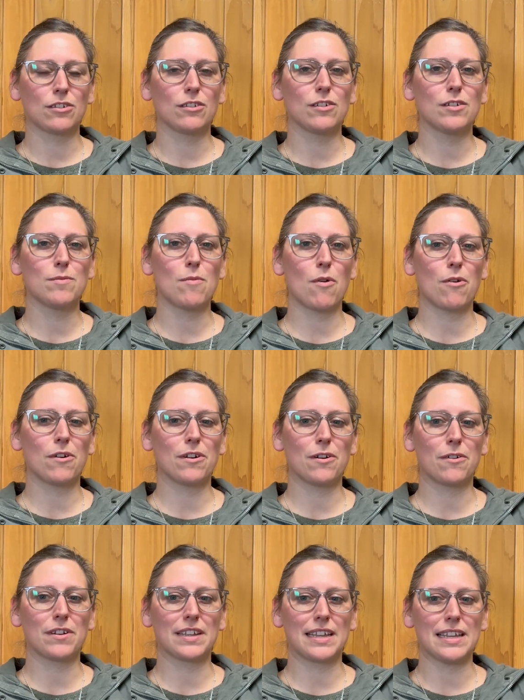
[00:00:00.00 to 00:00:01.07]
To learn more
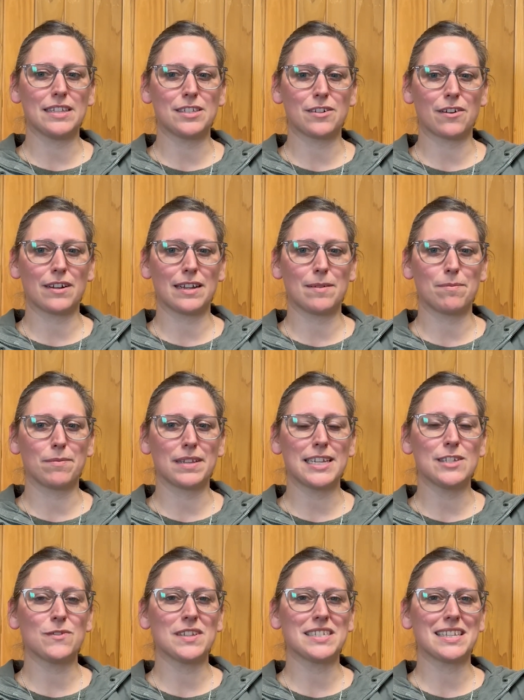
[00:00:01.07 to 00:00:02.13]
or to get started,
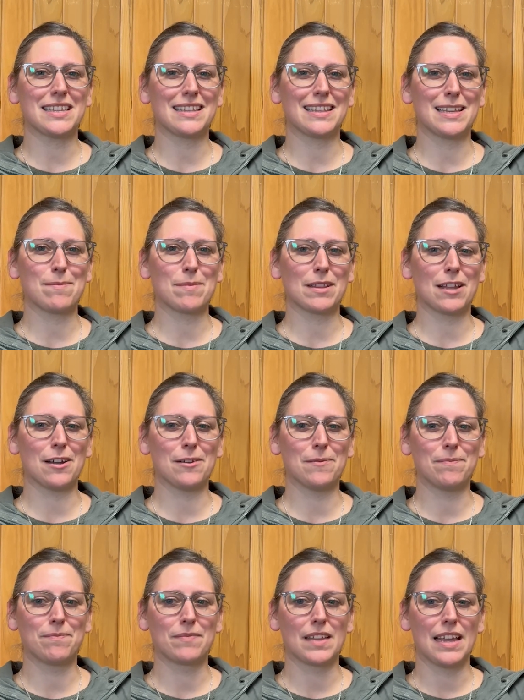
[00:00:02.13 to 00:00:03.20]
please visit the link
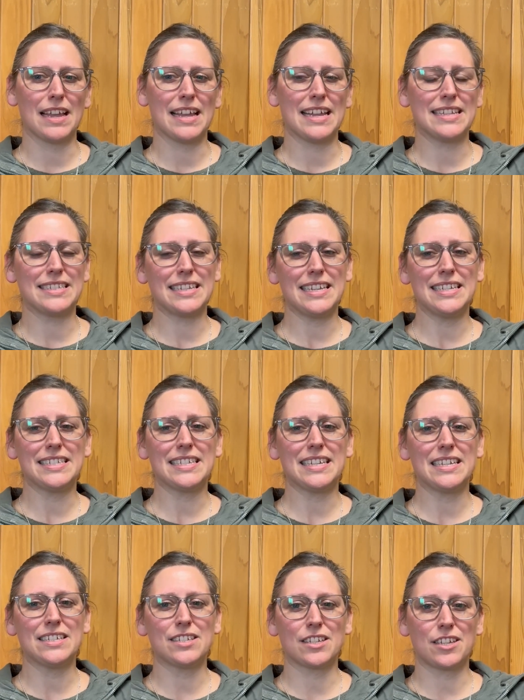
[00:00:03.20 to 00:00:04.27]
below. It's
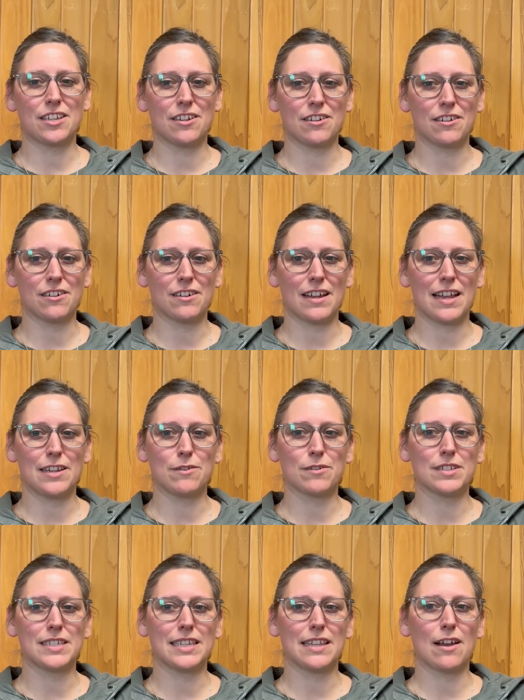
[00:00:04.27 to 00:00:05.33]
easy, secure, and you
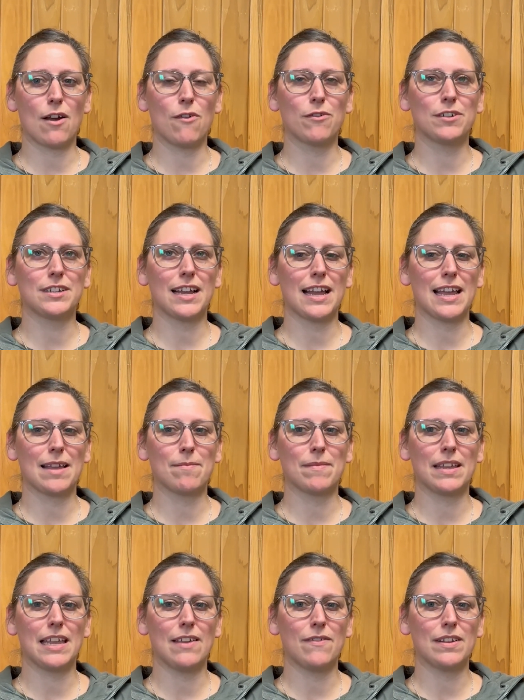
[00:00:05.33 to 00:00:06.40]
will see that over
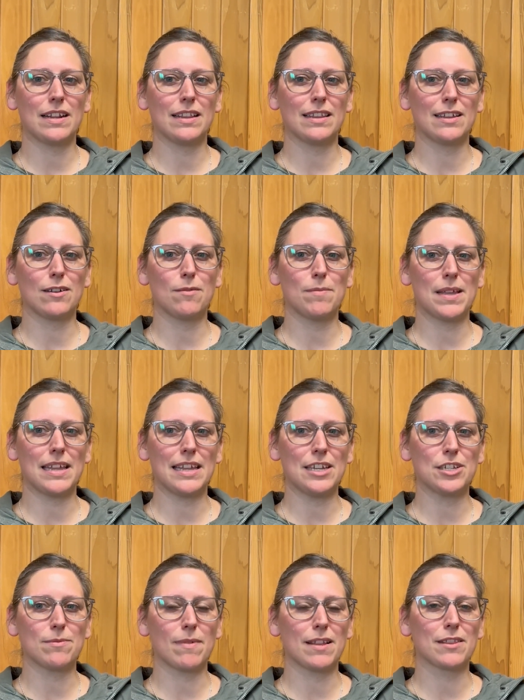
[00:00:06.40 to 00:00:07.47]
time, even a little bit
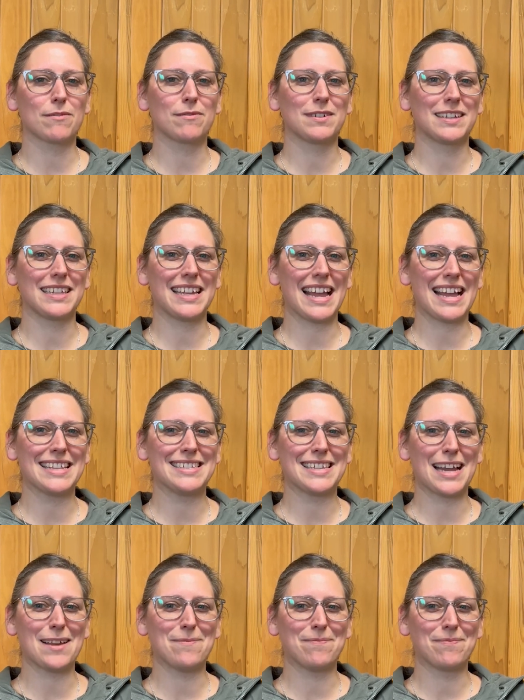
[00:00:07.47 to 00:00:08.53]
each month really adds
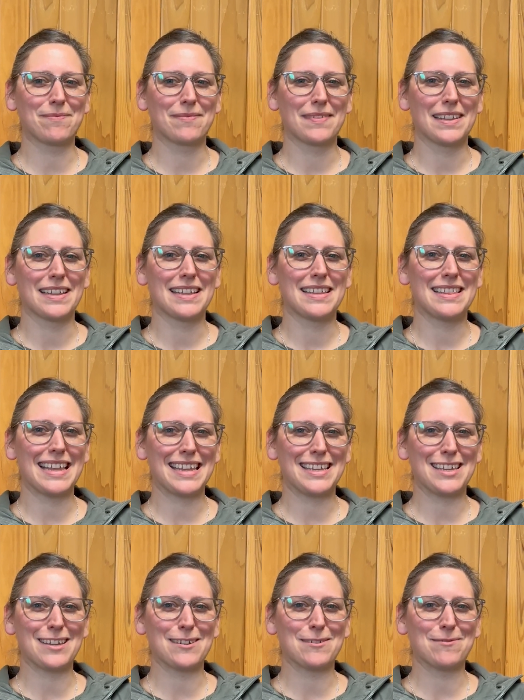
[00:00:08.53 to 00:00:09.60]
up.
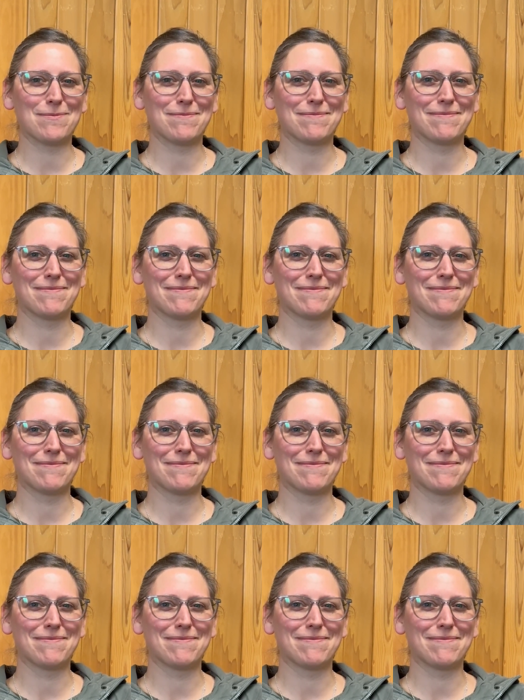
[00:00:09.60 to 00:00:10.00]
Thank you.